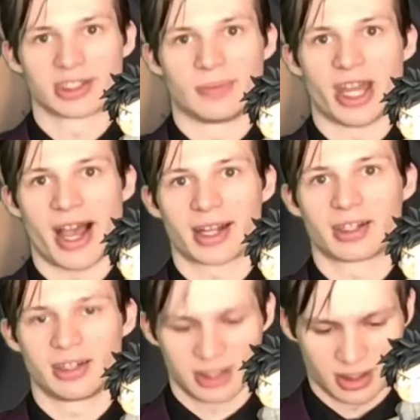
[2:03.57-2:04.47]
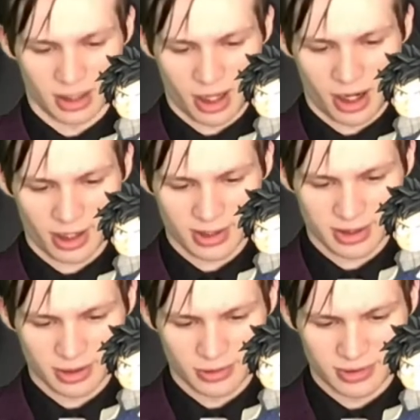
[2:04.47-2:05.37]
doctors and Hawks,
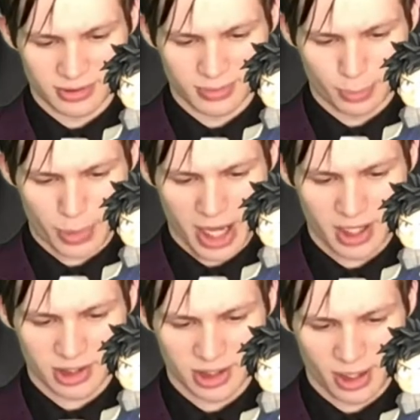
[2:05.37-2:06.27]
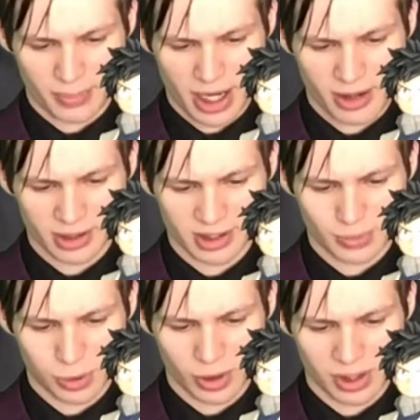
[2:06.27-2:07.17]
who's bandaged up now at this point.